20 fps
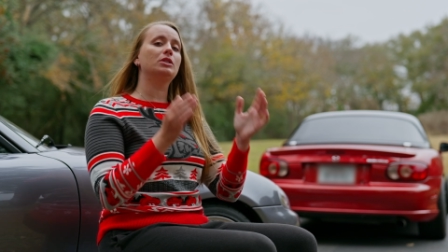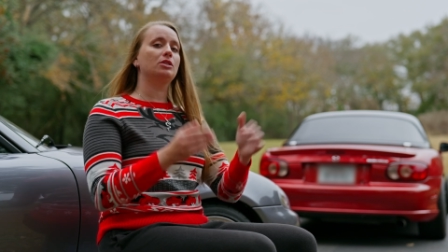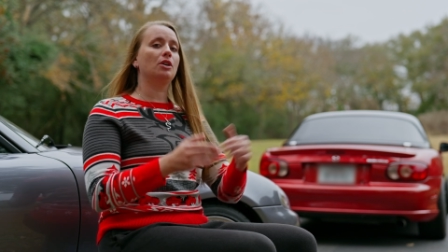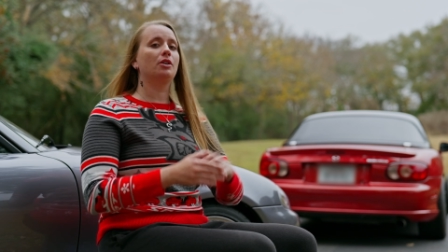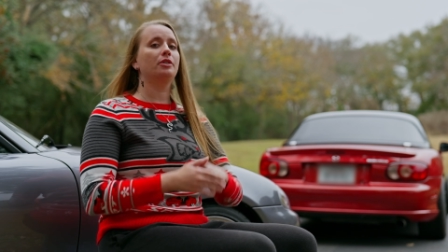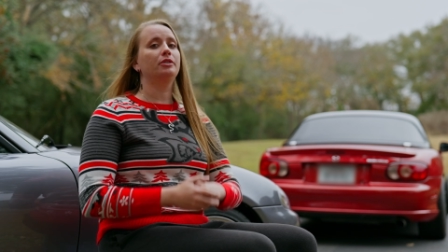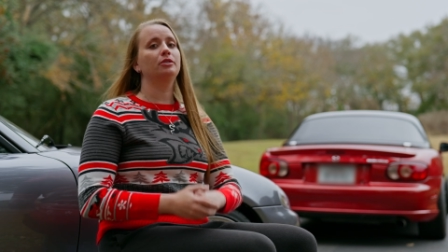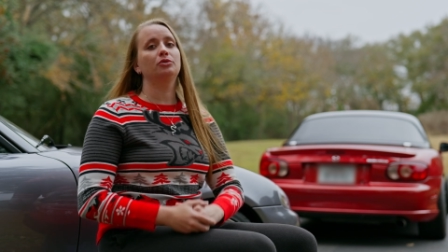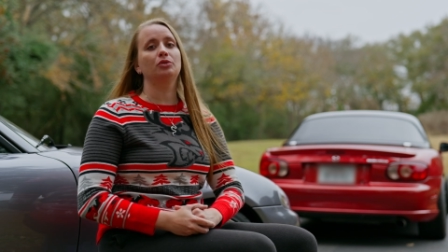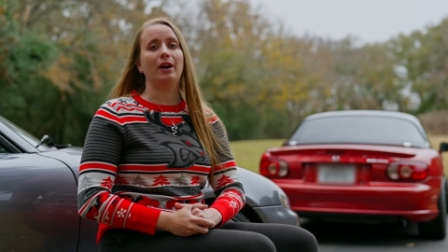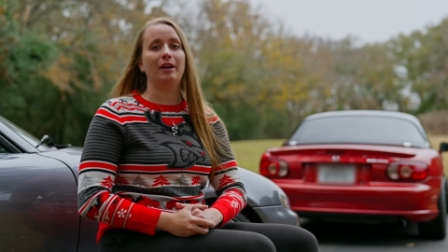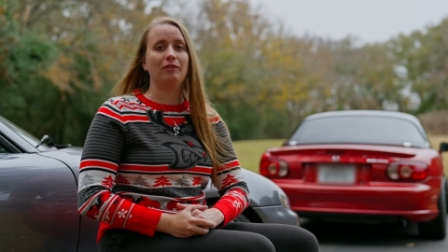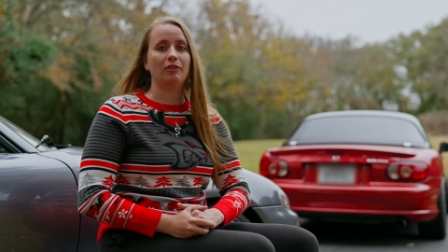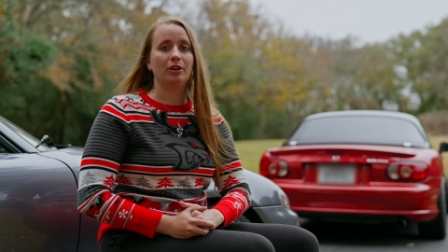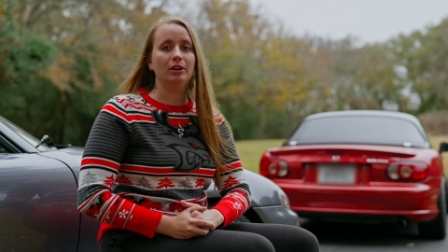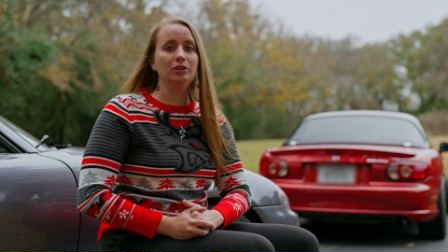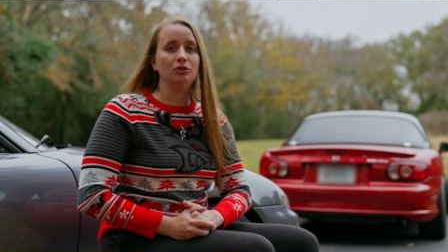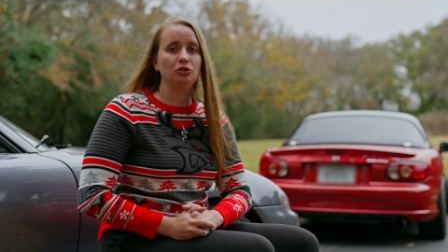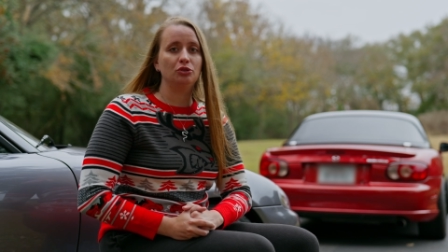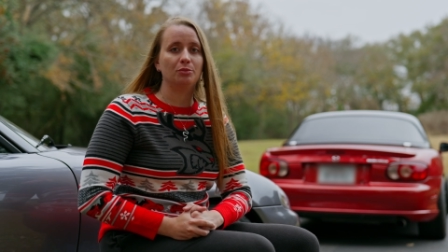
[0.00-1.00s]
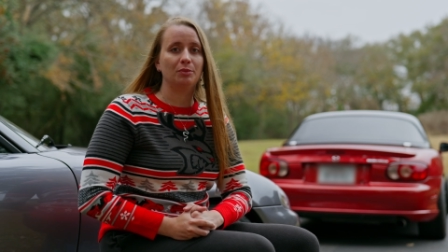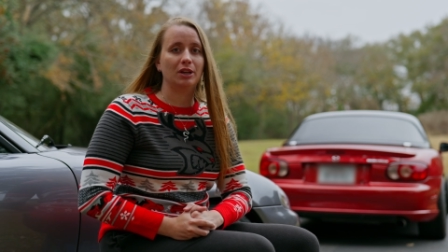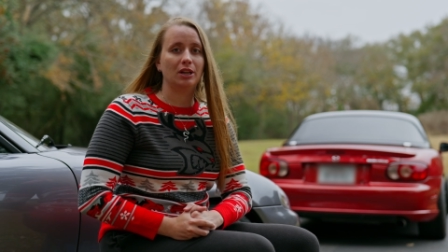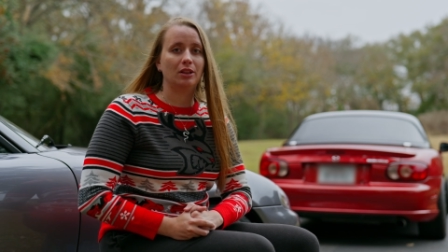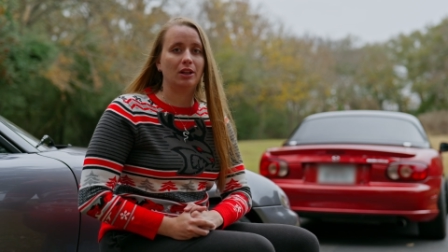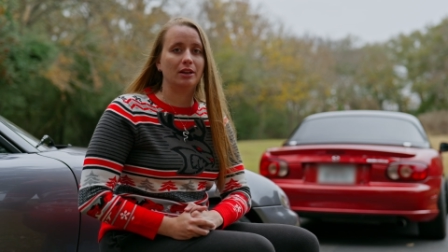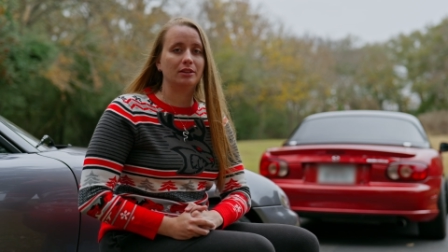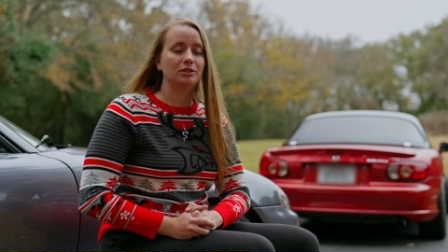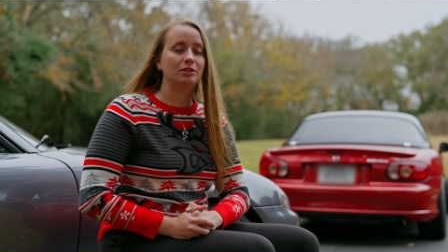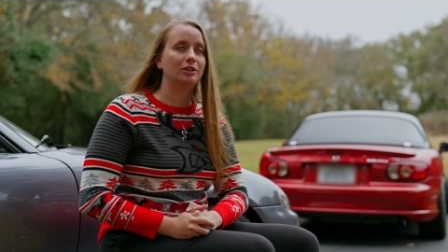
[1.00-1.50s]
what's on your driver instrument
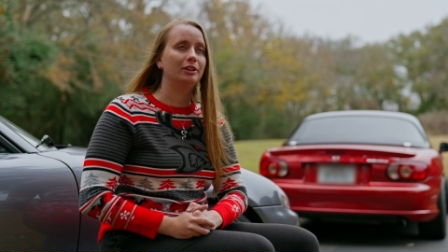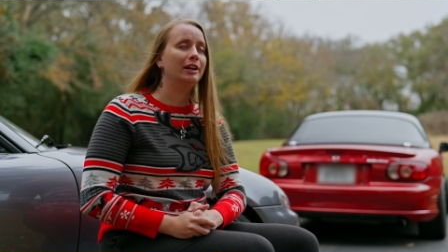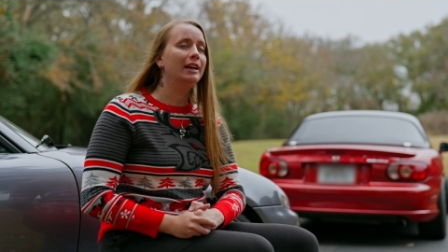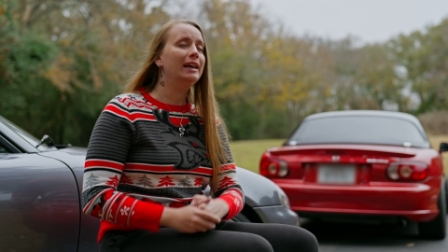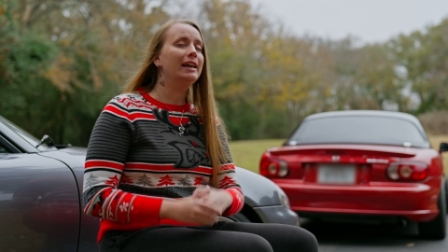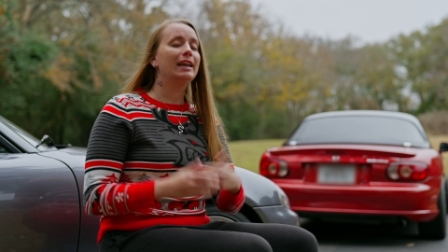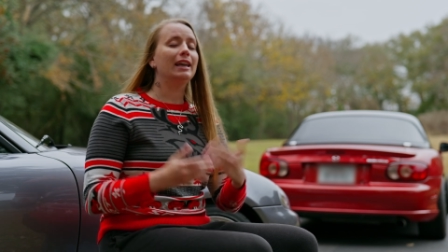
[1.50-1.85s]
cluster.